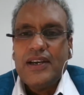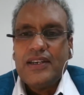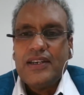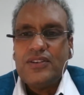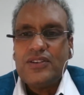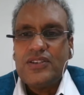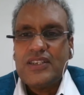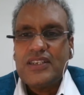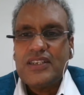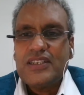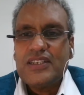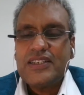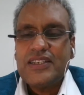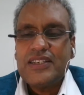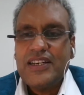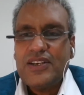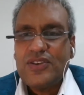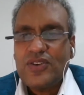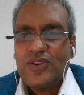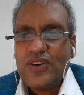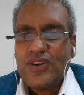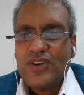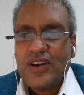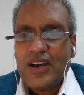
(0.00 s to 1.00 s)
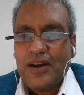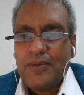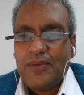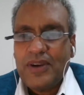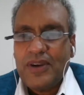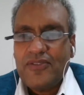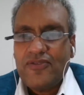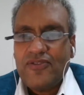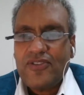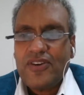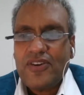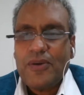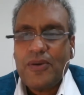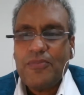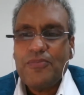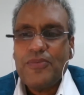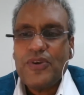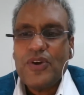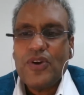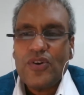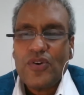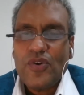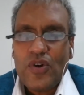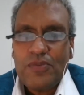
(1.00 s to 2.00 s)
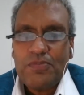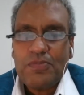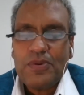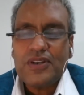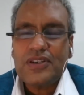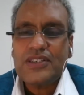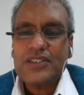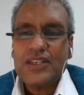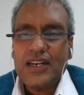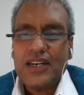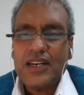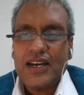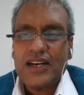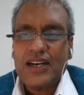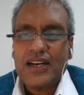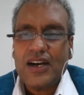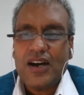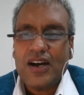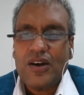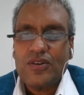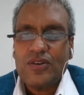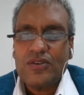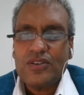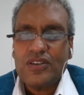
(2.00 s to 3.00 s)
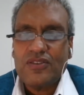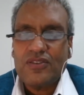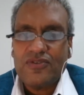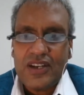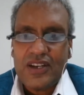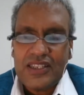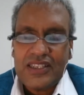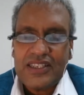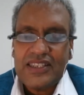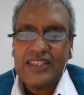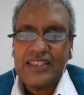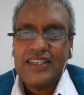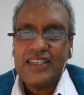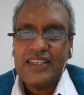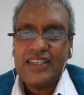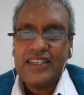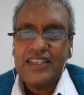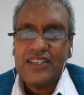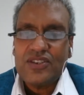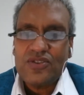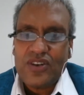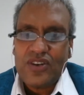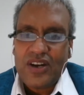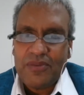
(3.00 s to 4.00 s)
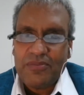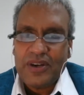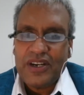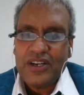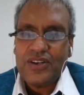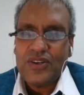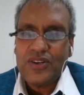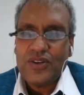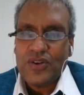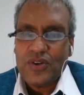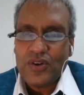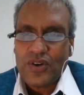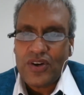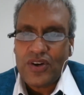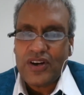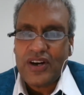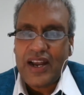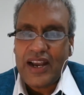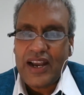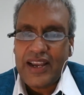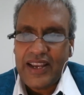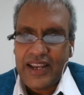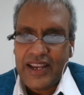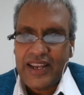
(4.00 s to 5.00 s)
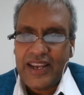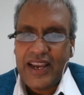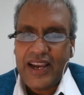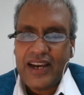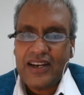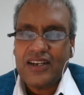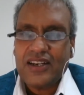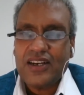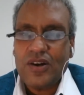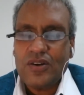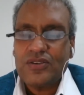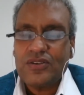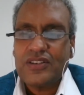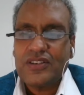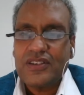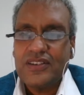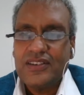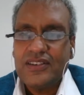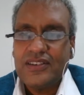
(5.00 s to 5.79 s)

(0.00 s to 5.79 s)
You just need to come in from your own personal account. The funds need to come into your IIA account.